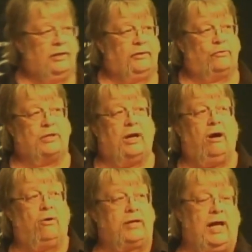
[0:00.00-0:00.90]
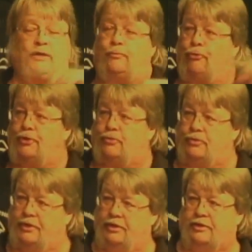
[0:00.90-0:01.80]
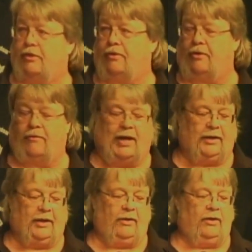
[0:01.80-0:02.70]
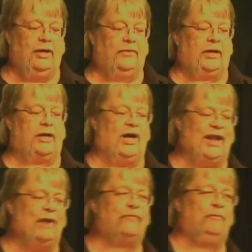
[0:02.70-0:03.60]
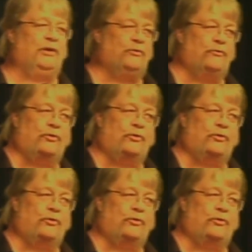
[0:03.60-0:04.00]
There's all kinds of preachers in this area right now that got out from under their